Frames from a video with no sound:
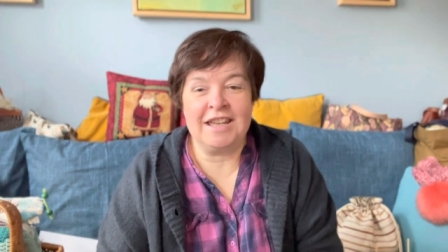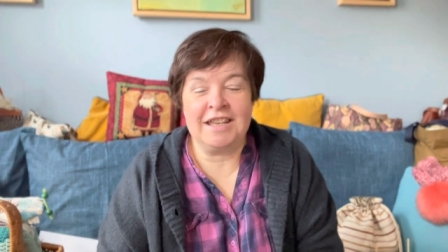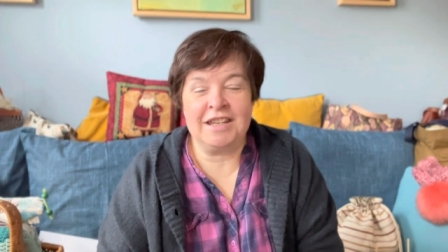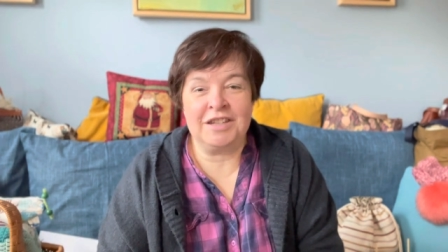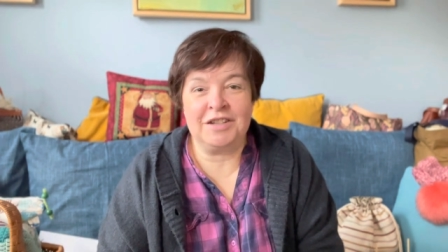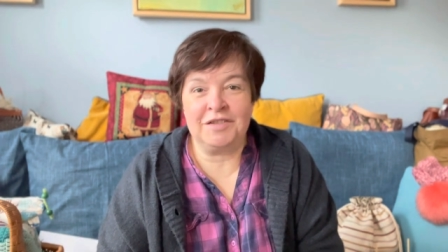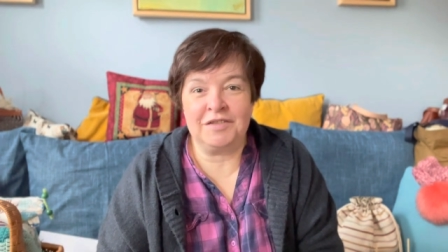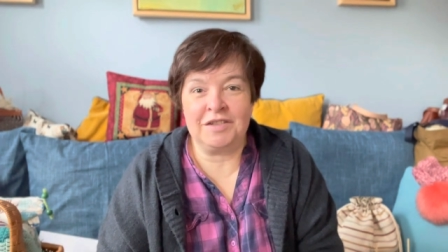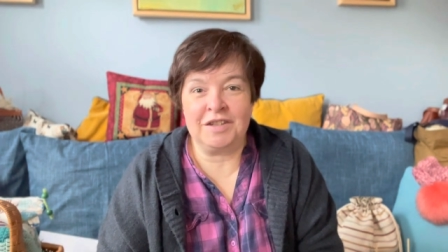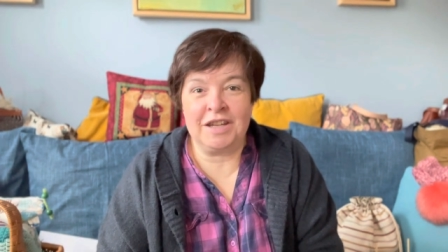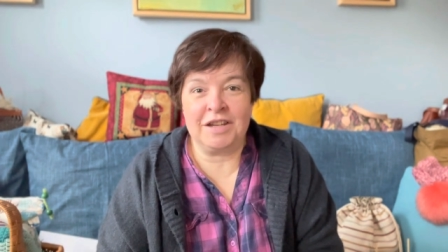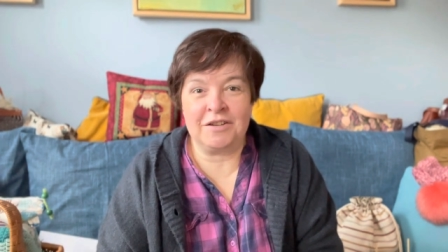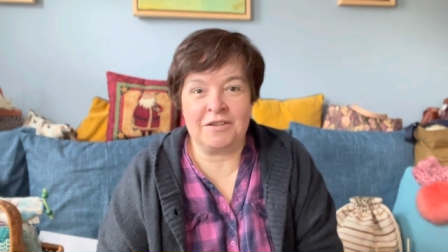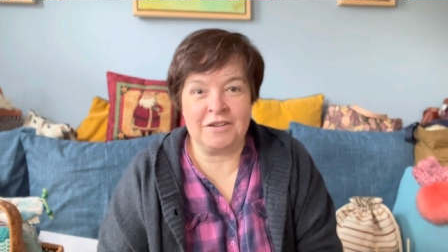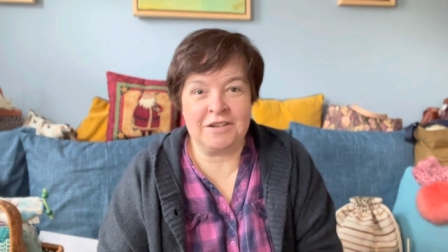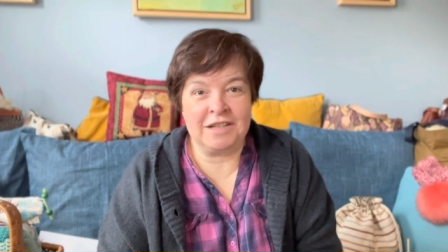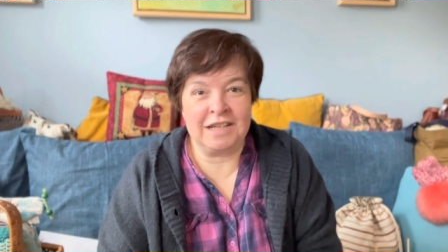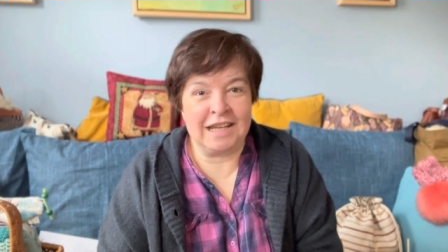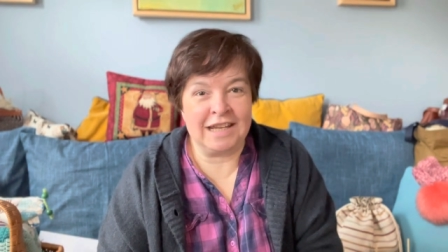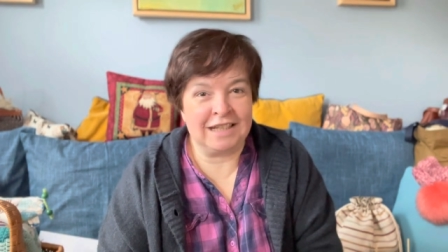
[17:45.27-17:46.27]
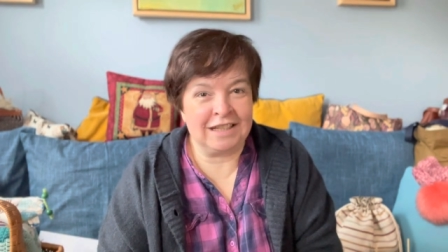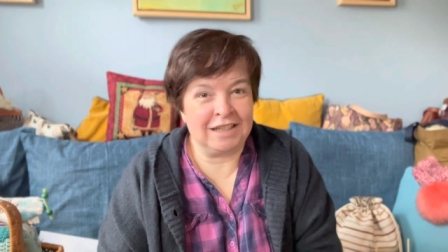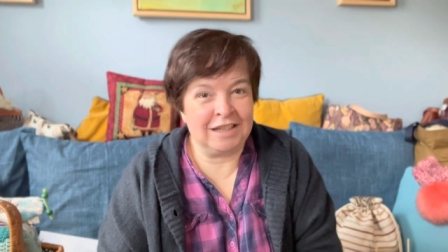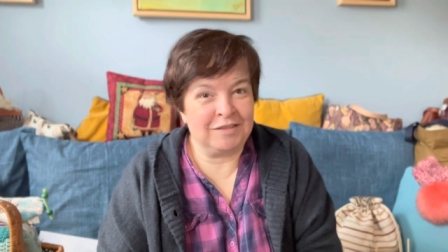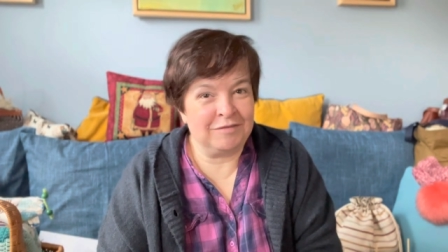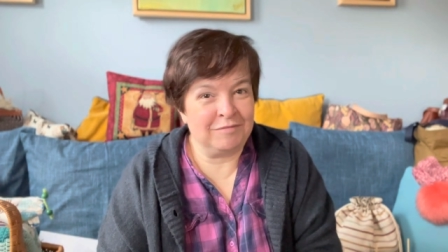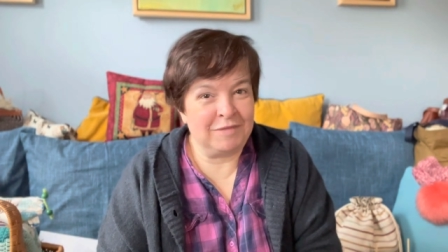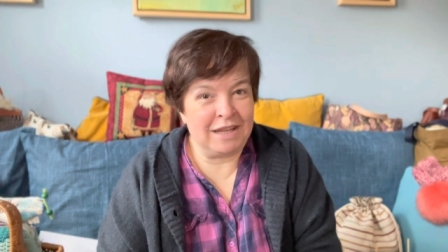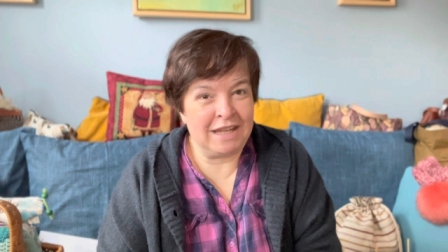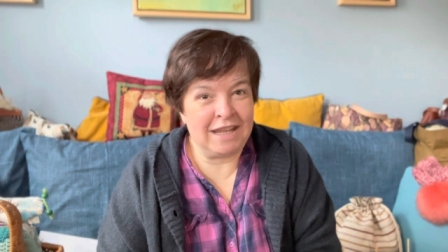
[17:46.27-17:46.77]
Tiffany contacted
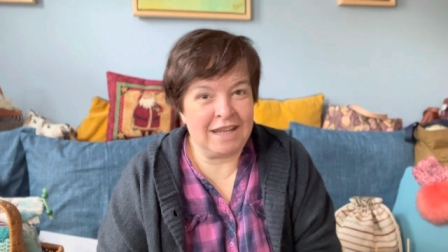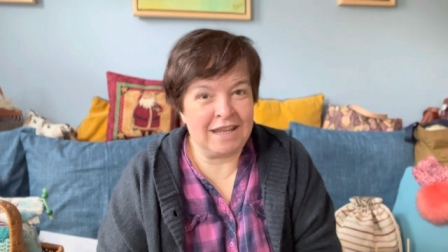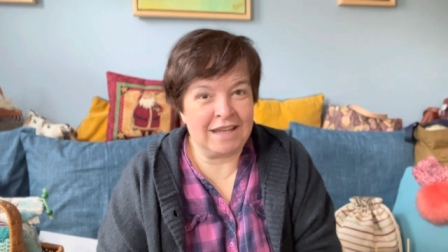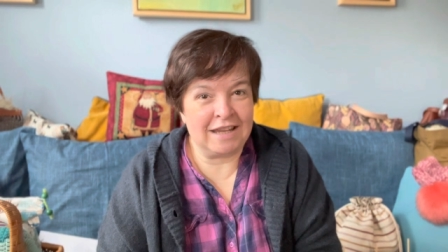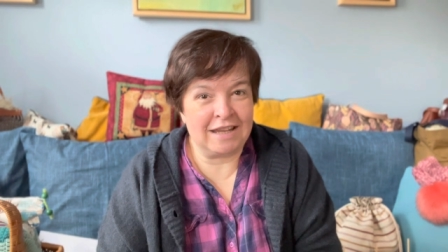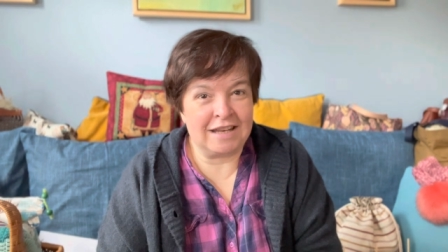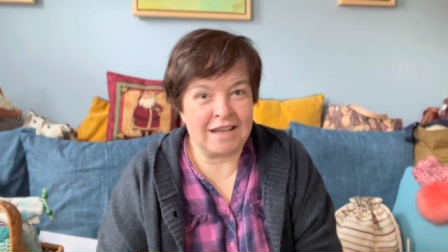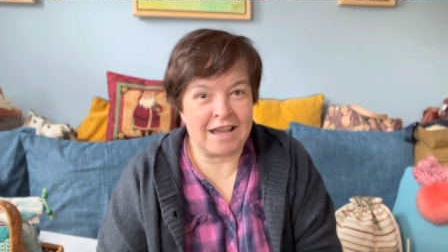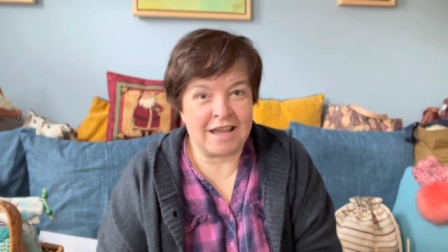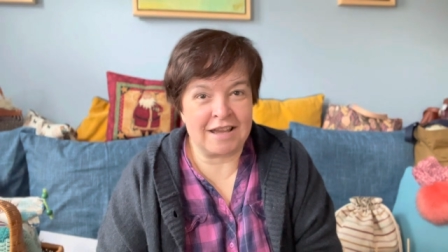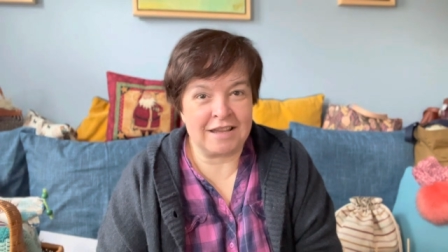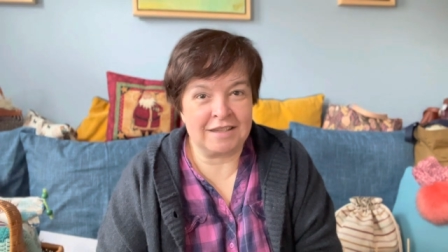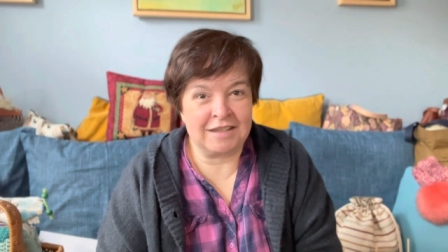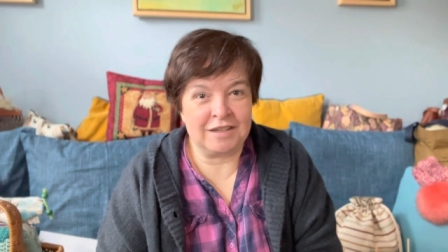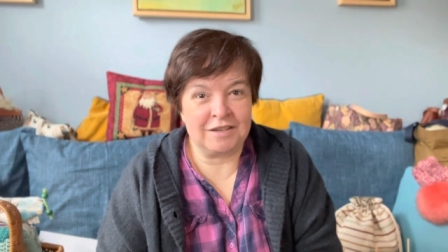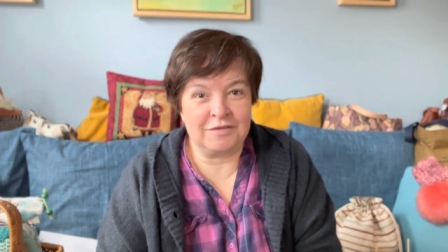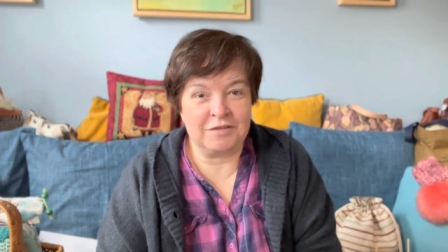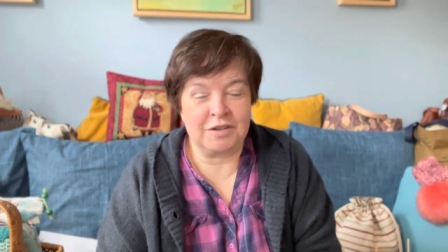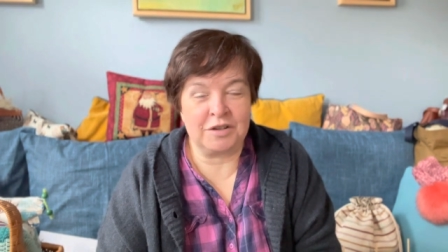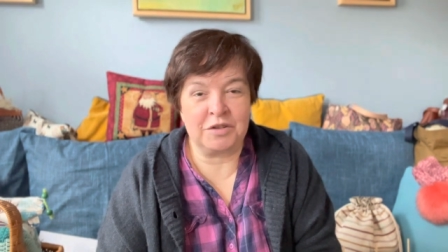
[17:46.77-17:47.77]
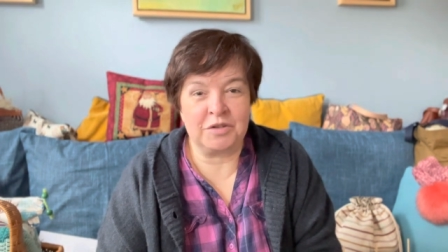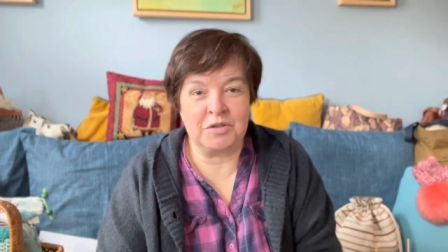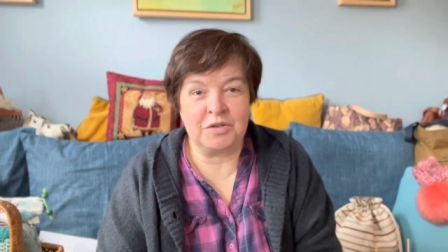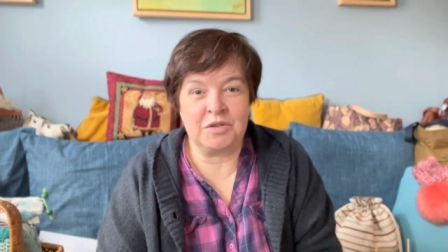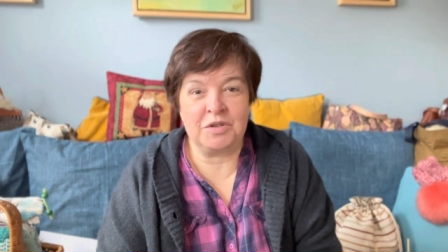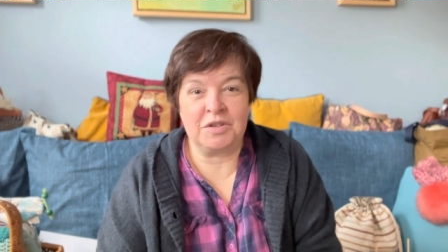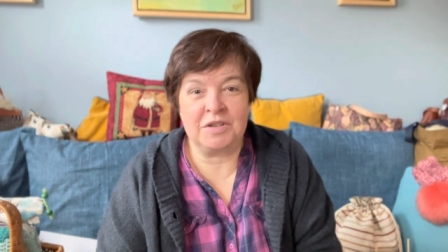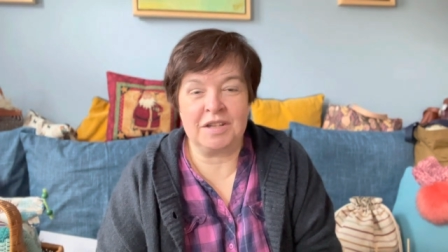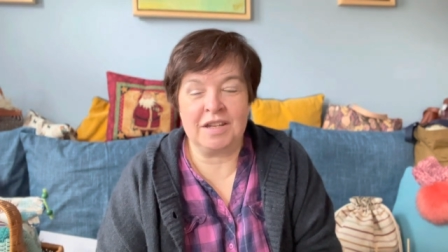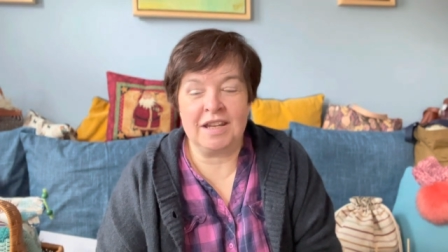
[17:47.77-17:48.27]
me and asked if I
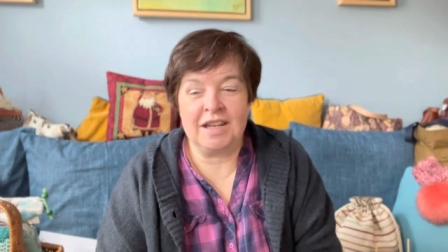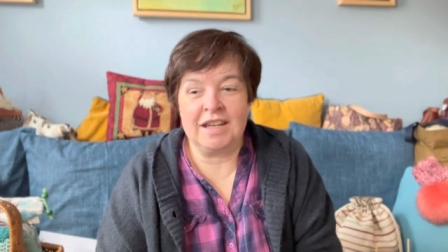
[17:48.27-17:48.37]
could